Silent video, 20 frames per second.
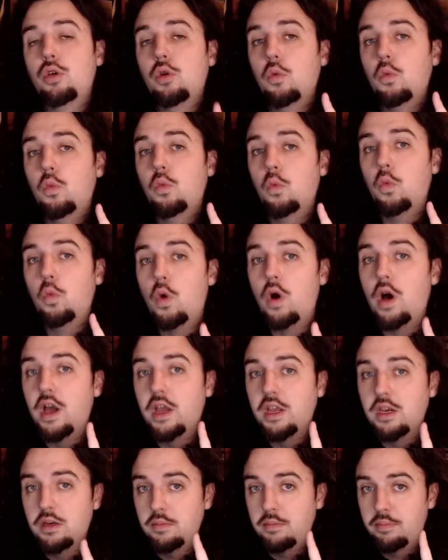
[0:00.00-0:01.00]

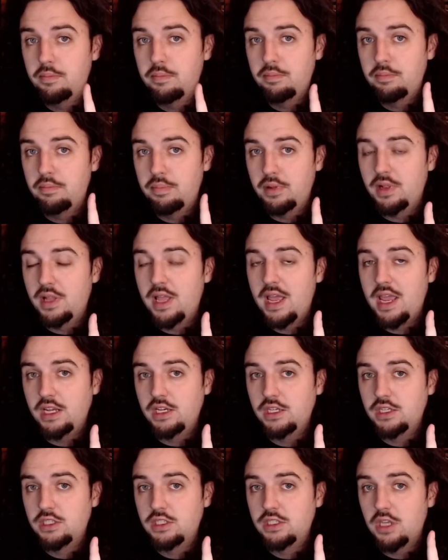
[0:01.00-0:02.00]
1
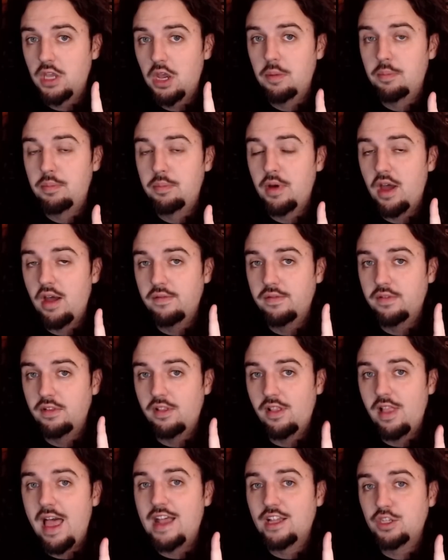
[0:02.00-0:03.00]
place above
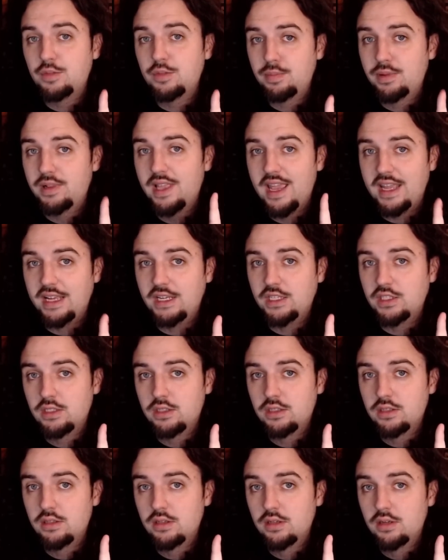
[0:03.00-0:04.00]
last
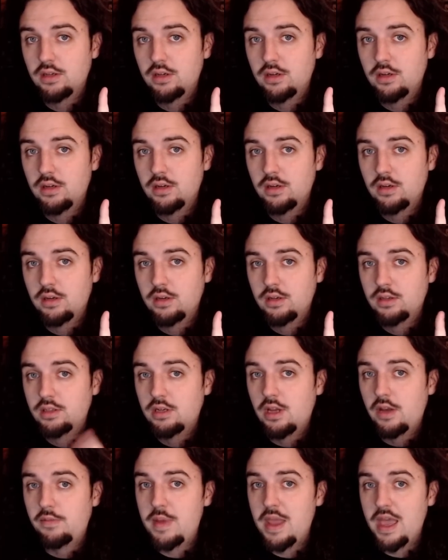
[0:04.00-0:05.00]
place.
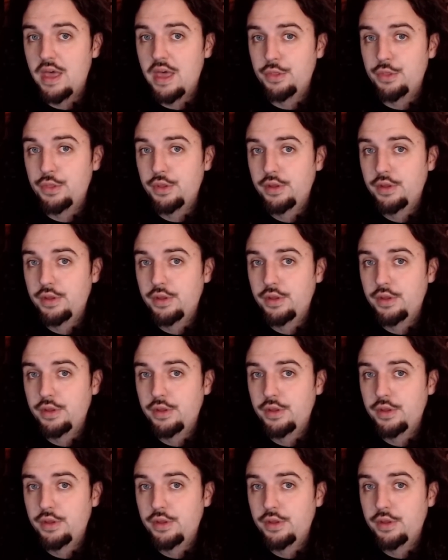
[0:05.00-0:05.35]
Tough math.